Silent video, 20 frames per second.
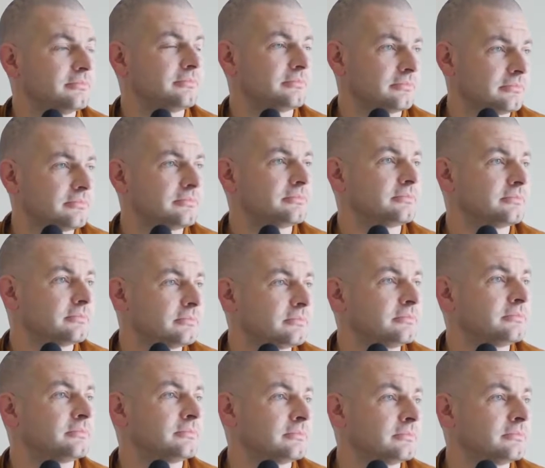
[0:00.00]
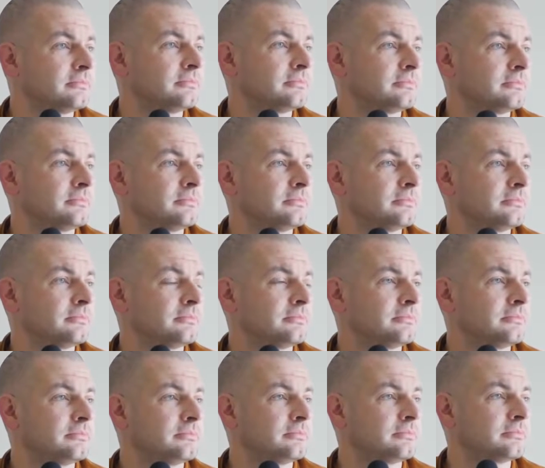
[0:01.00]
It's
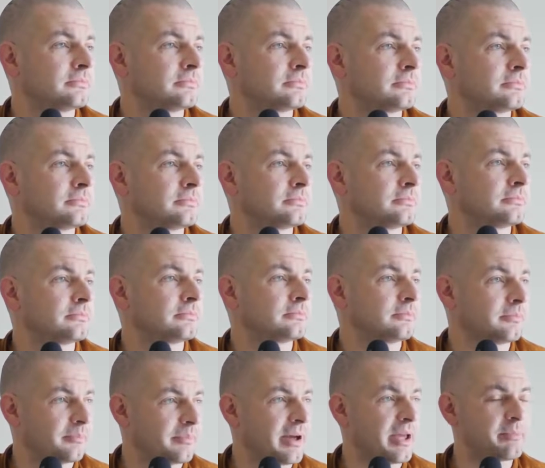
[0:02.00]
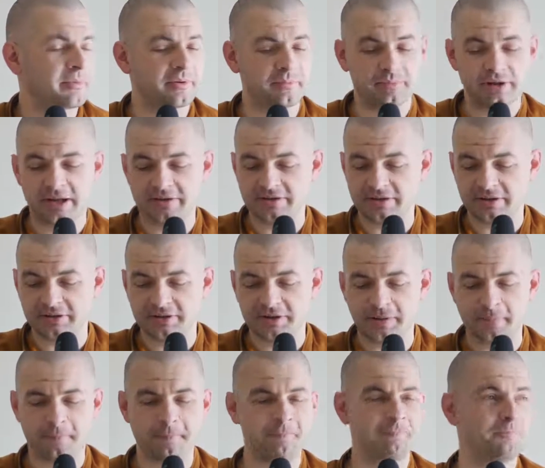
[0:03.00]
paper and plastic. Paper and plastic.
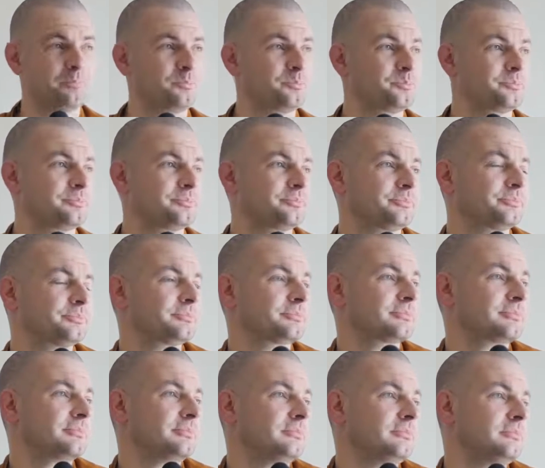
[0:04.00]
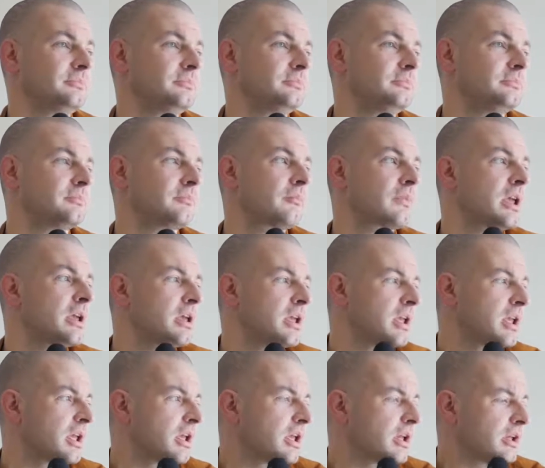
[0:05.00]
Yep. So how does that go?
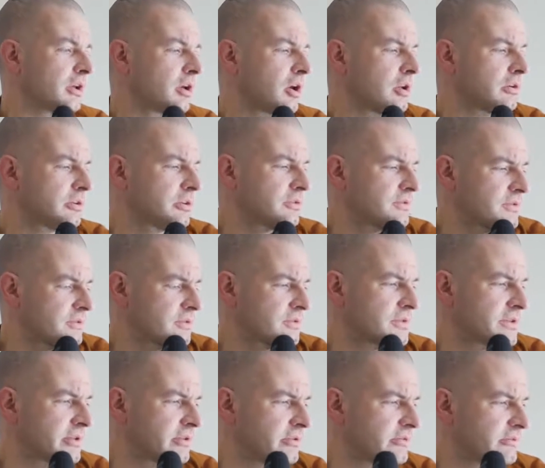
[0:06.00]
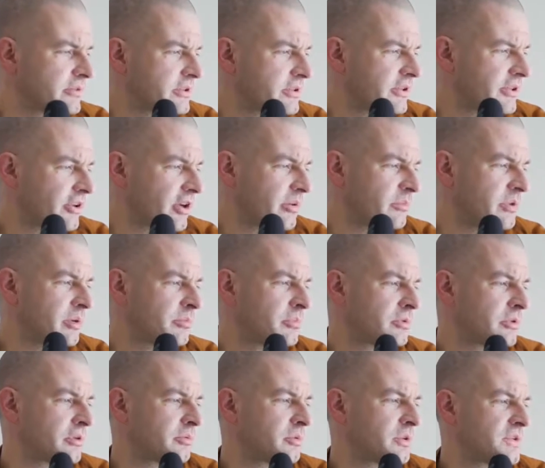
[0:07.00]
Gold and silver at the time of the
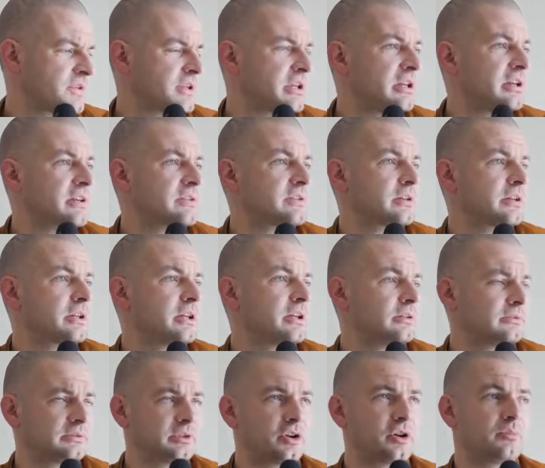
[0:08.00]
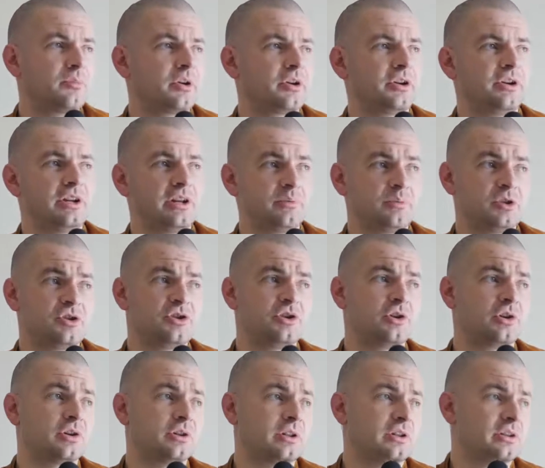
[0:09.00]
Buddha were seen as a commodity which you
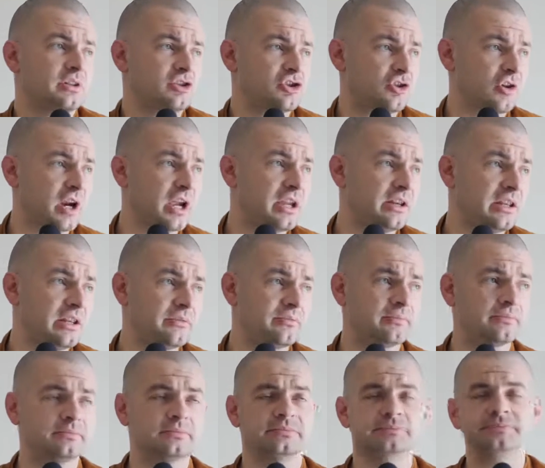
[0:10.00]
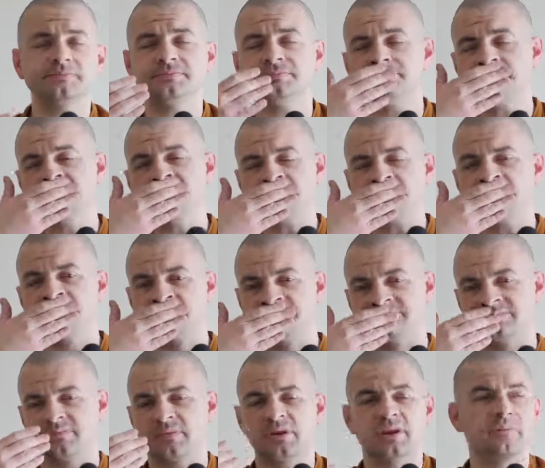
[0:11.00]
can trade in.
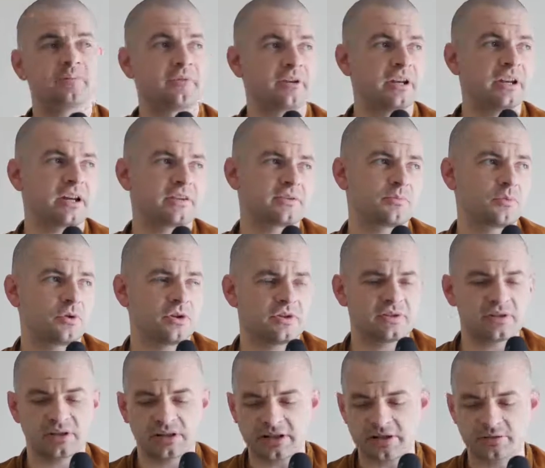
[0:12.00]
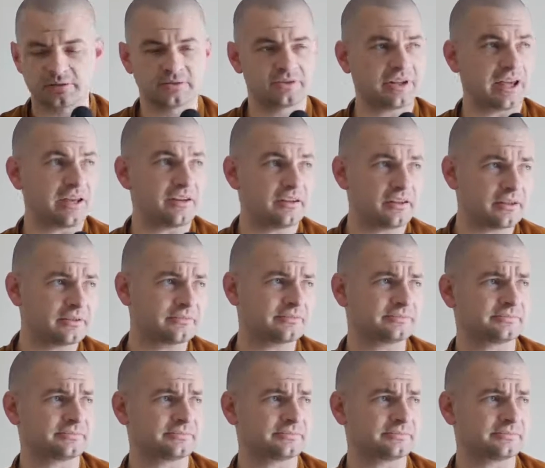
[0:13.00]
In other words, legal tender.